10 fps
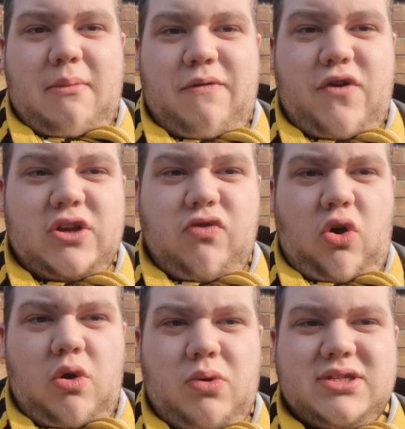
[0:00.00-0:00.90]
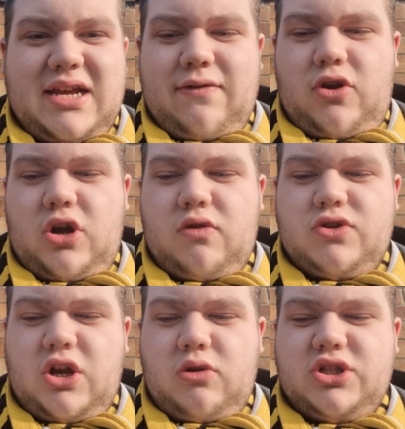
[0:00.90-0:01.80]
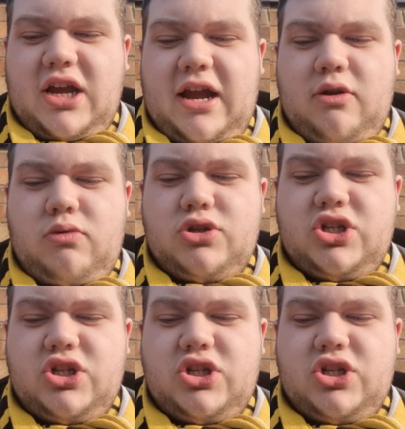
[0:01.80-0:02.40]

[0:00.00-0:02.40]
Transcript: But first of all, I want to have a look at the results, and we'll